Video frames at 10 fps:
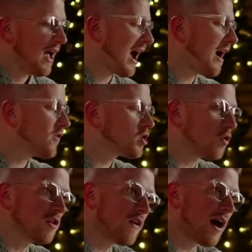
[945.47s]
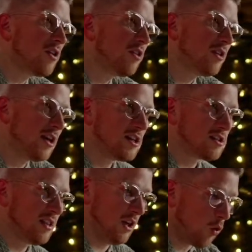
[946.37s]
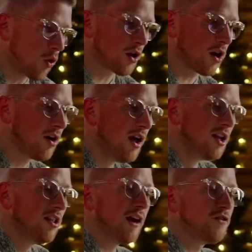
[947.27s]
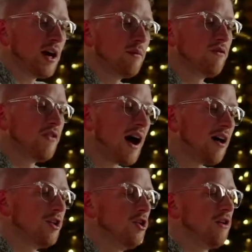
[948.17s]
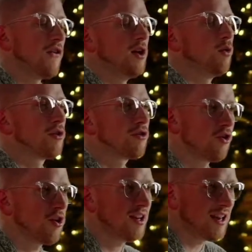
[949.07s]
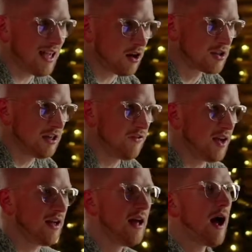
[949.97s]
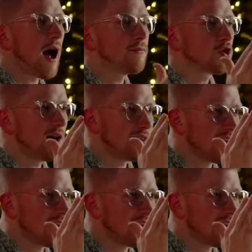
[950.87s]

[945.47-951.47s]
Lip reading: average order value is the order. Lifetime value, if I do a 30-day LTV, I'm trying to